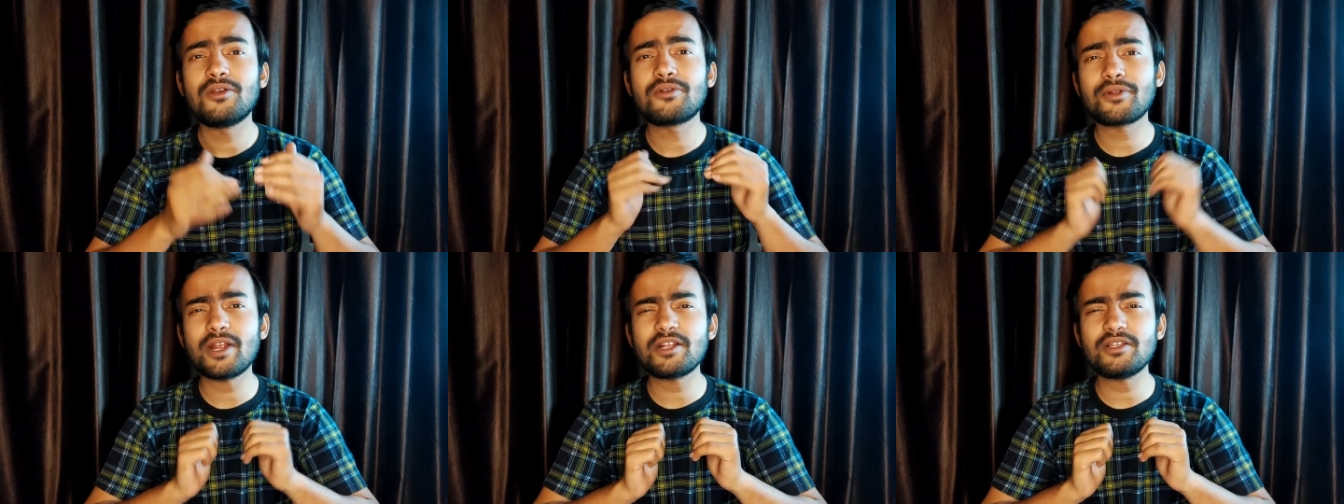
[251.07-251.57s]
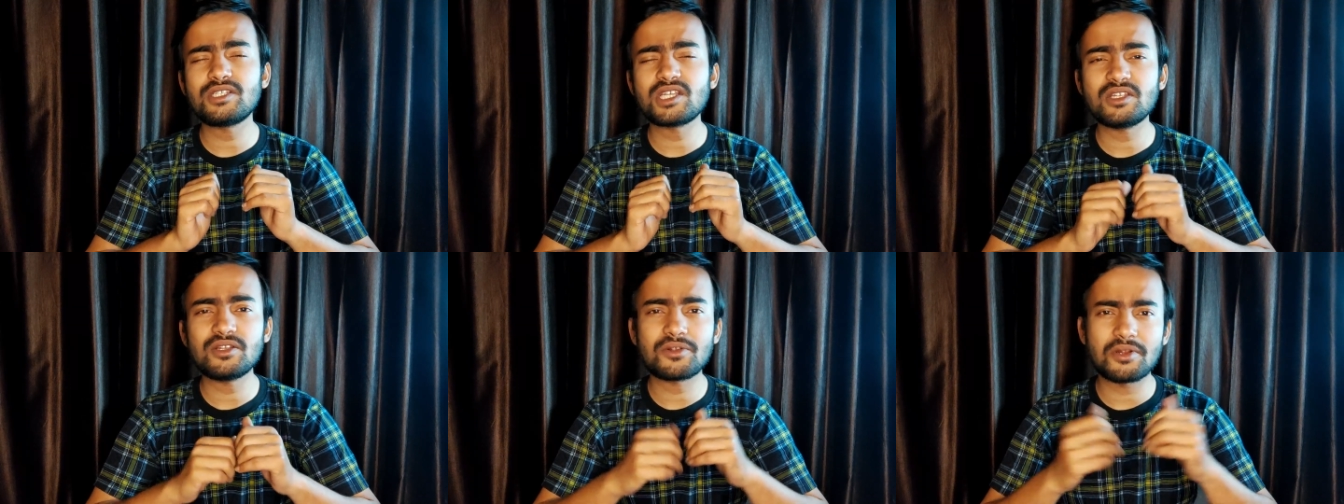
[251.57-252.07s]
rear
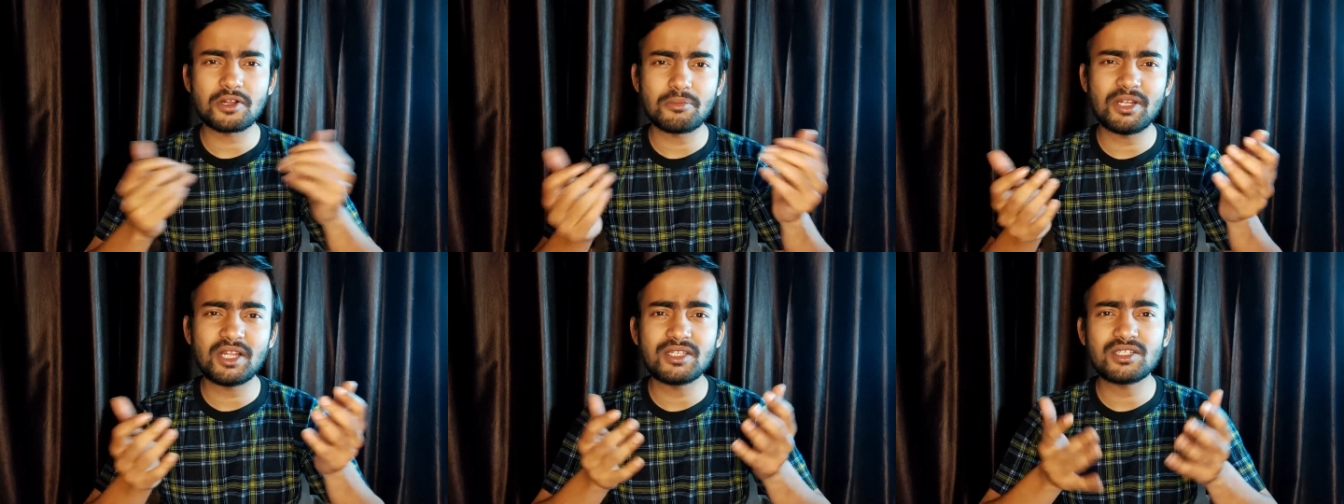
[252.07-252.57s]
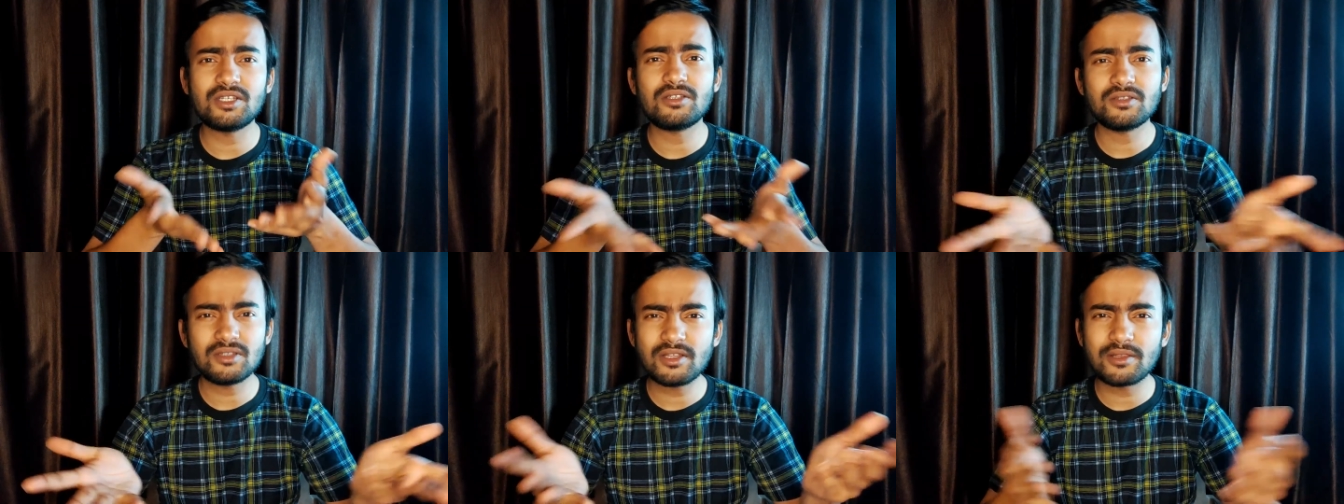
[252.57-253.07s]

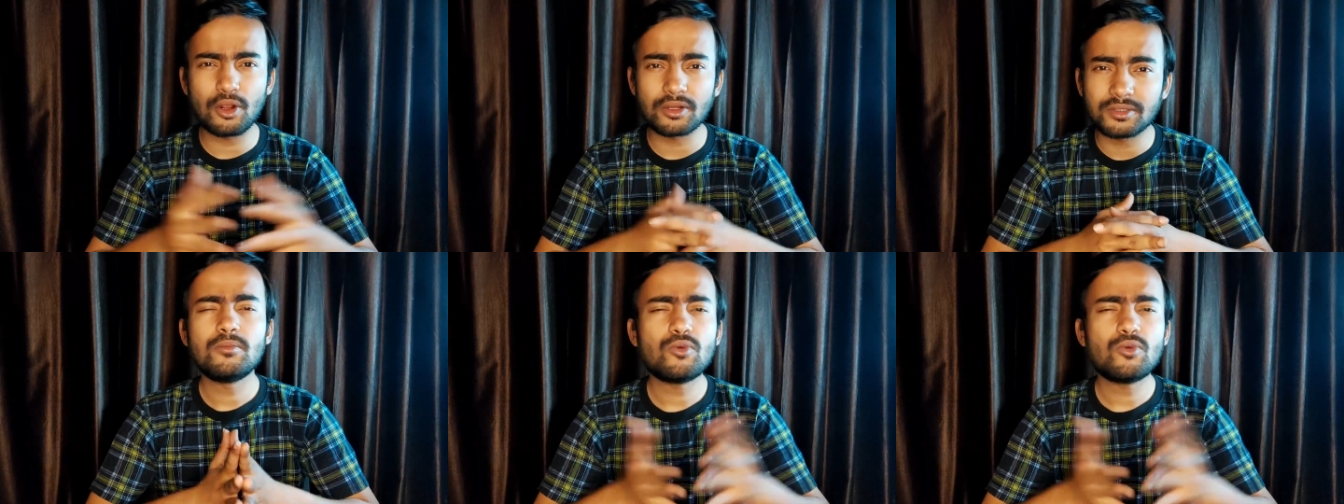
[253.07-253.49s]
mid-engine, the lot.